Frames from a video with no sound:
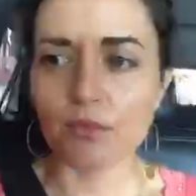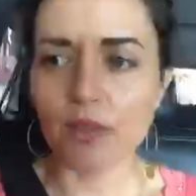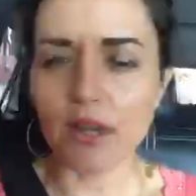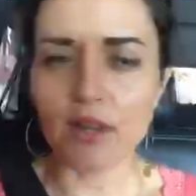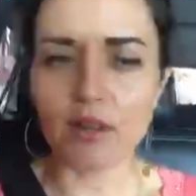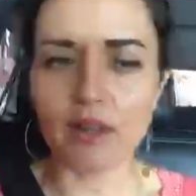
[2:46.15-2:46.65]

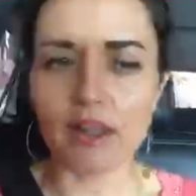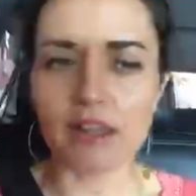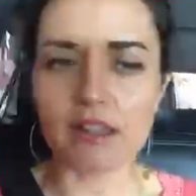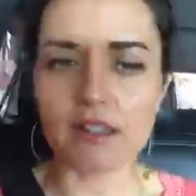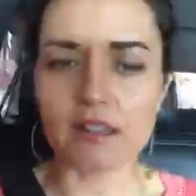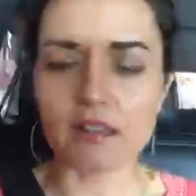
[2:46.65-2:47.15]
Right now, you
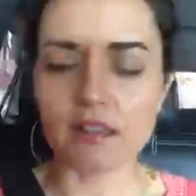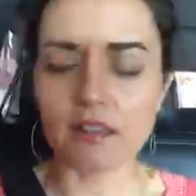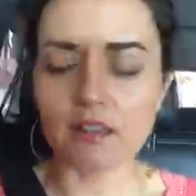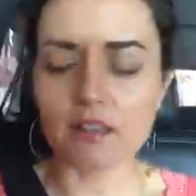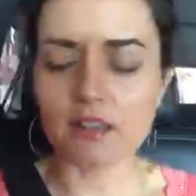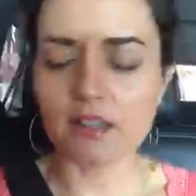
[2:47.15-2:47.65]
guys,
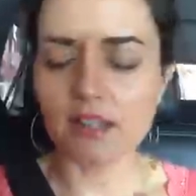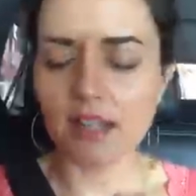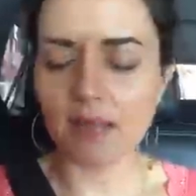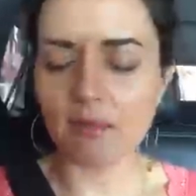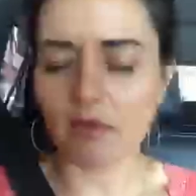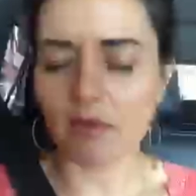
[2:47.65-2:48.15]
just
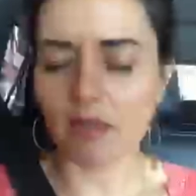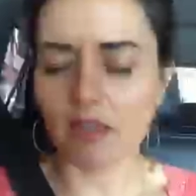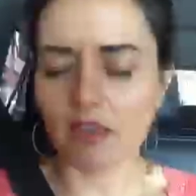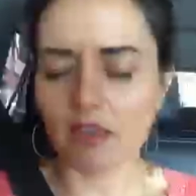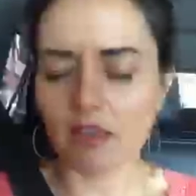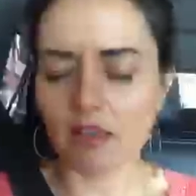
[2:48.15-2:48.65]
take a
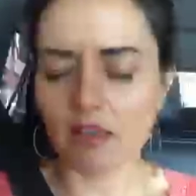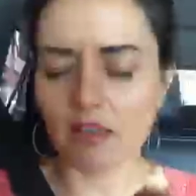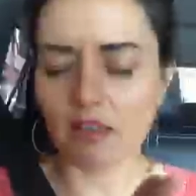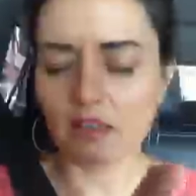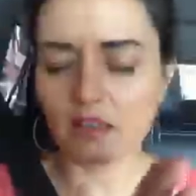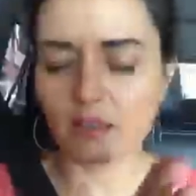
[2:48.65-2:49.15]
moment
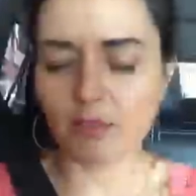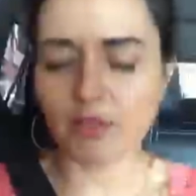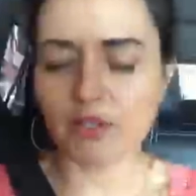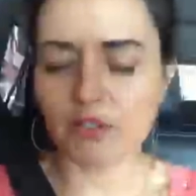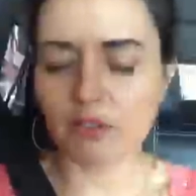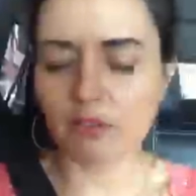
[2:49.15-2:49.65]
and
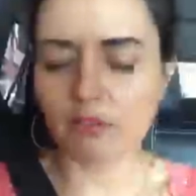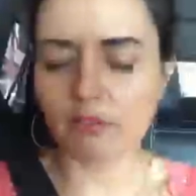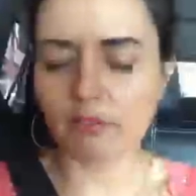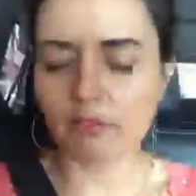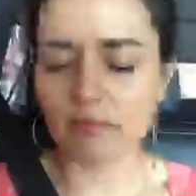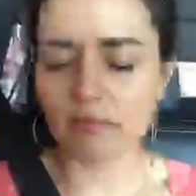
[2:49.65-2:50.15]
picture
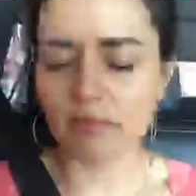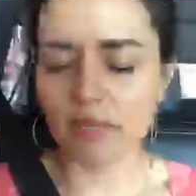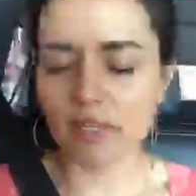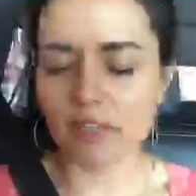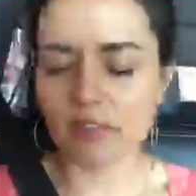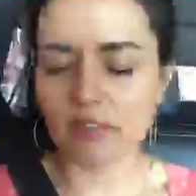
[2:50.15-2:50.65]

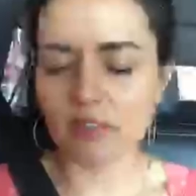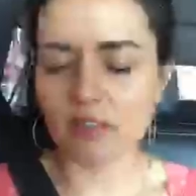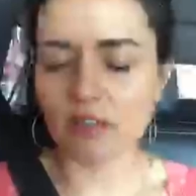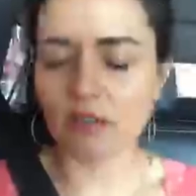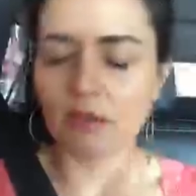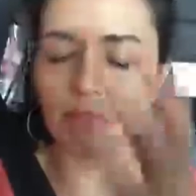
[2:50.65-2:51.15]
peace
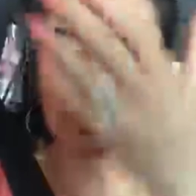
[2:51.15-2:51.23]
and, oh